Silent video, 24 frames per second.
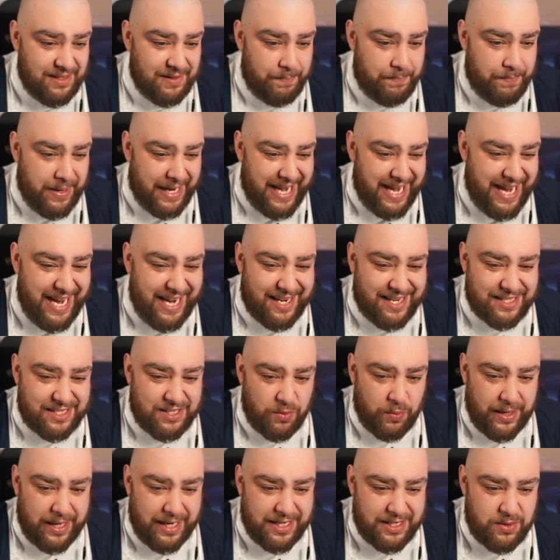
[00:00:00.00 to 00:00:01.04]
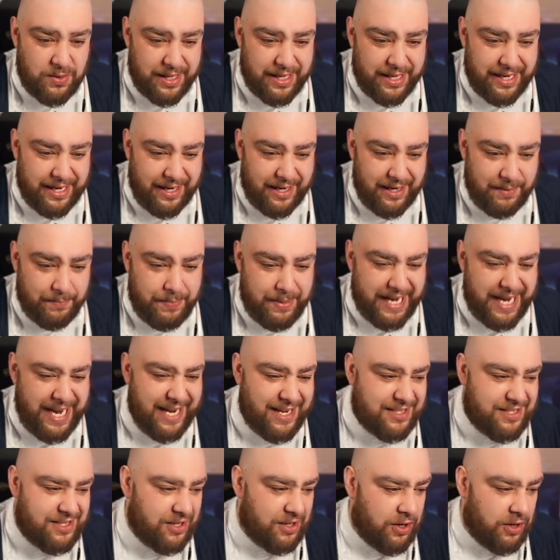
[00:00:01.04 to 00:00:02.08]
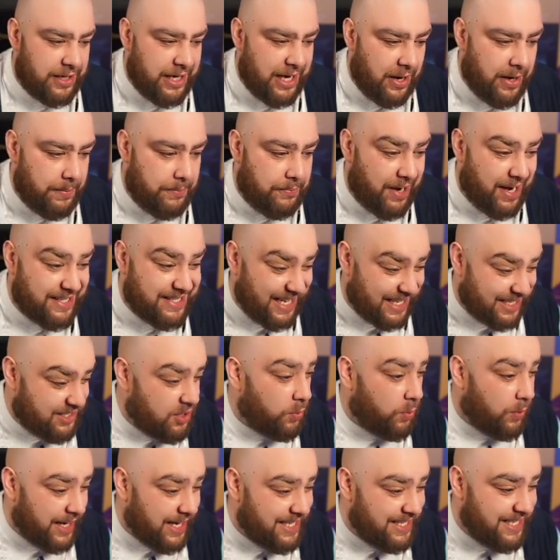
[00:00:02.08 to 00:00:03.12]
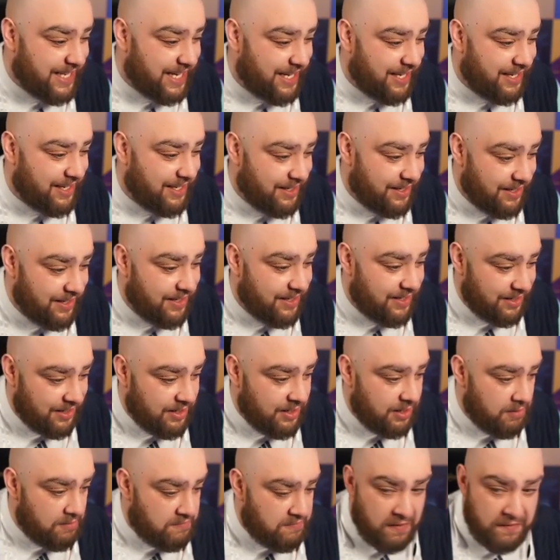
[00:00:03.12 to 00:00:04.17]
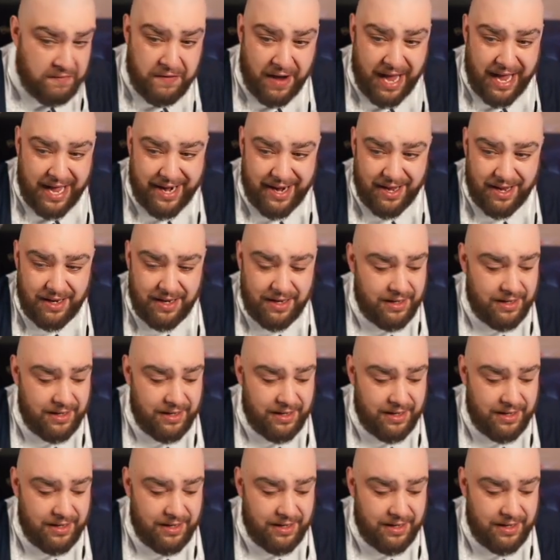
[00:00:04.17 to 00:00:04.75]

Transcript: Banega's a win as well, isn't it? Banega's going to go down in price. That's a win, is it? Fofana.